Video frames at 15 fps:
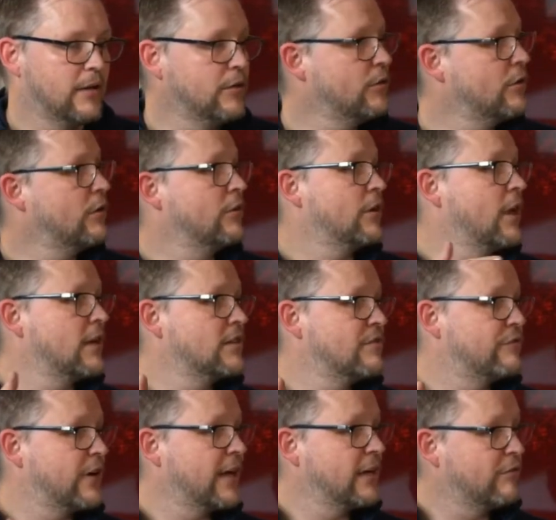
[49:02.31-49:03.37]
you're not as
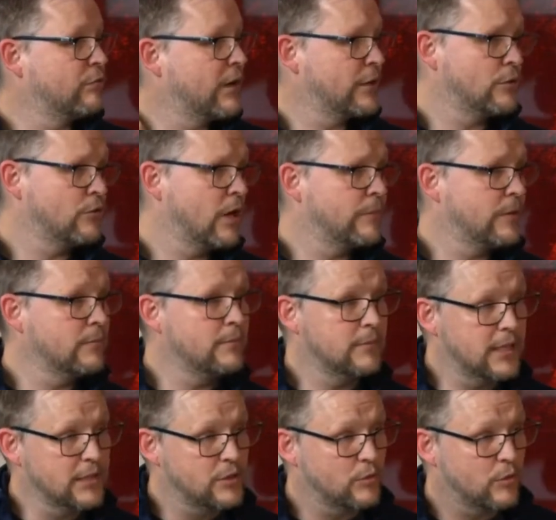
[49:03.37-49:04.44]
afraid of where you drop
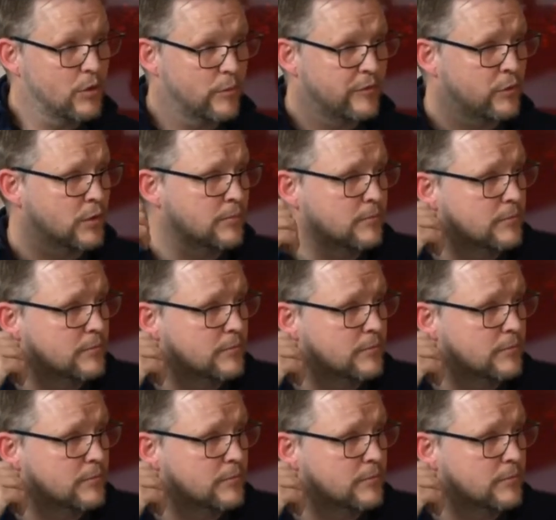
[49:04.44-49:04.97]
them as you were before.